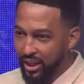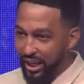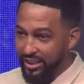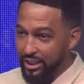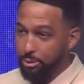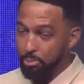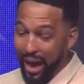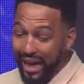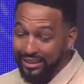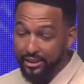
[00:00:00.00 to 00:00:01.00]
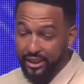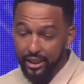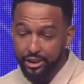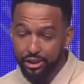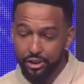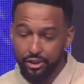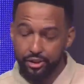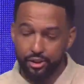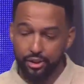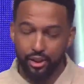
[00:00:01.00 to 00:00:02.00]
And this passage
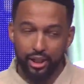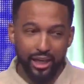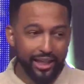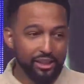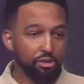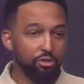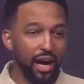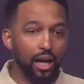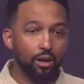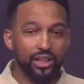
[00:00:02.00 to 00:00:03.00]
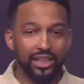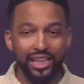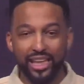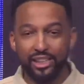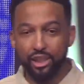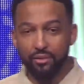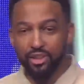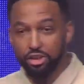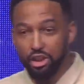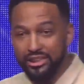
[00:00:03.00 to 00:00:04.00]
is found in each of
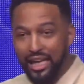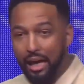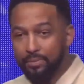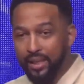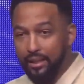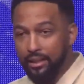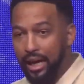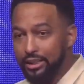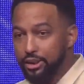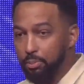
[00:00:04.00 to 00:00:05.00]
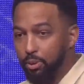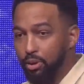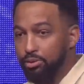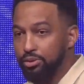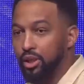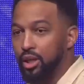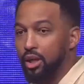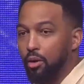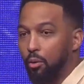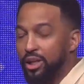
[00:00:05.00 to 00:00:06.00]
the synoptic gospels,
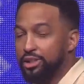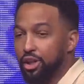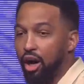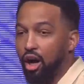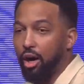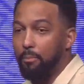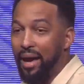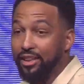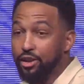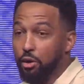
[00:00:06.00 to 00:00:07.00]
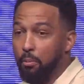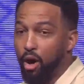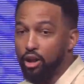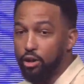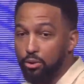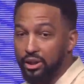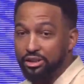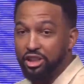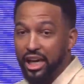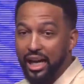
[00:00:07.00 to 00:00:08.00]
which are Matthew, Mark, Luke,
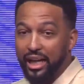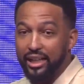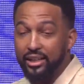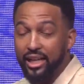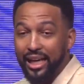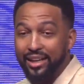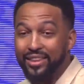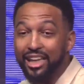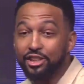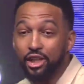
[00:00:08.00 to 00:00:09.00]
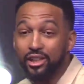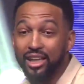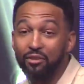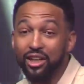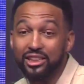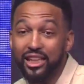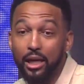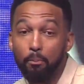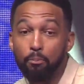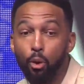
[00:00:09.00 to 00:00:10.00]
and John. And that should give us the
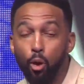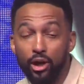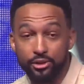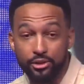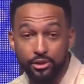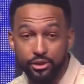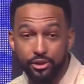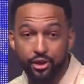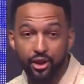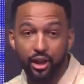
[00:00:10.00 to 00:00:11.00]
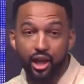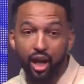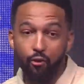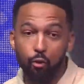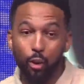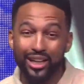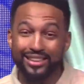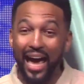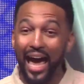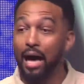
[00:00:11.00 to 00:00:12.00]
importance of what
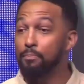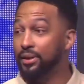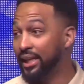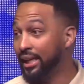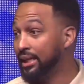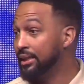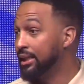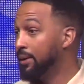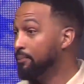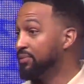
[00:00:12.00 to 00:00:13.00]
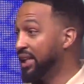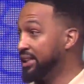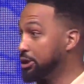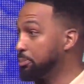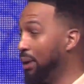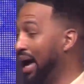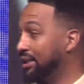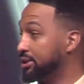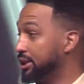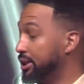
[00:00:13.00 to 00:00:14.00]
is happening in this
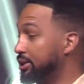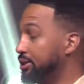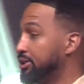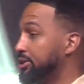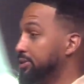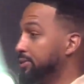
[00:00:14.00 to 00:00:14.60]
passage.